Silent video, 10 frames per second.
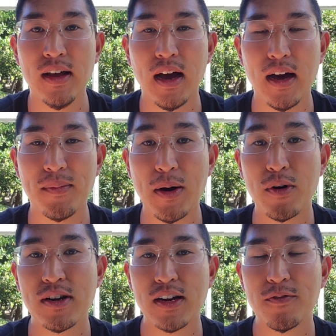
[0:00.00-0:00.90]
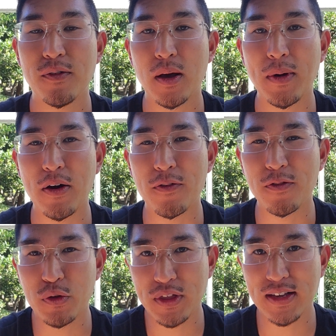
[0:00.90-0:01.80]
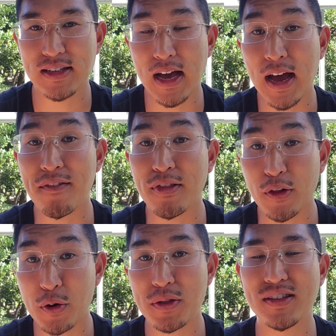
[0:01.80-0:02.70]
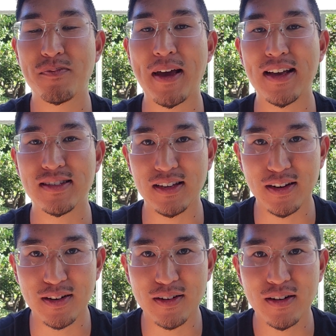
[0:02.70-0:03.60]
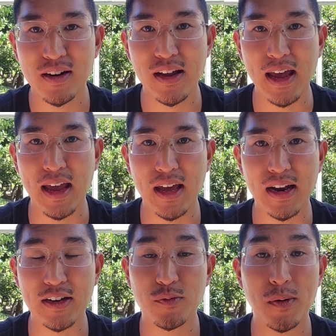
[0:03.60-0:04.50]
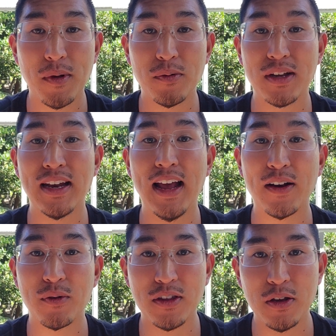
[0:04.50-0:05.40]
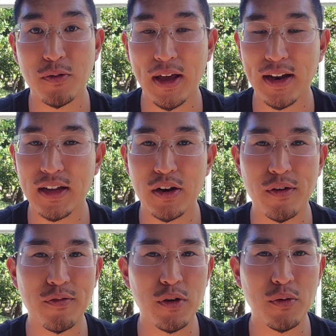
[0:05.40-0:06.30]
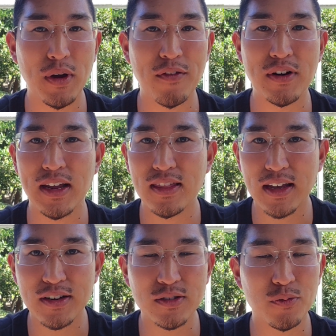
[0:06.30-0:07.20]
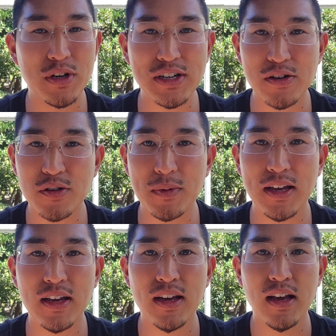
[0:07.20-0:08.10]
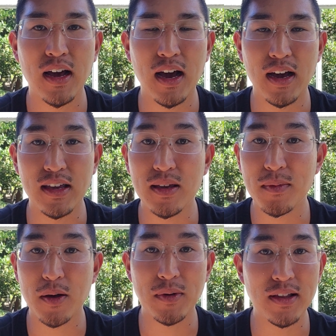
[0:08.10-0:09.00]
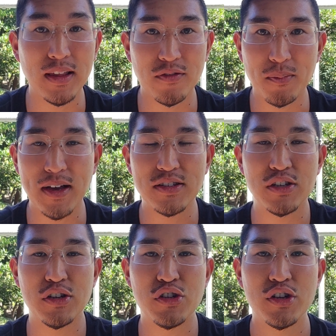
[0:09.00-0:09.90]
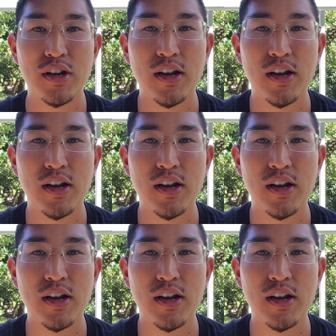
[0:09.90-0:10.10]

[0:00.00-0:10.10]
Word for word: um, I want to talk about a few things that I've learned this past year and I just want to be able to connect with you. And you know, if you ever need anything, just reach out to me, uh, email me, leave a message,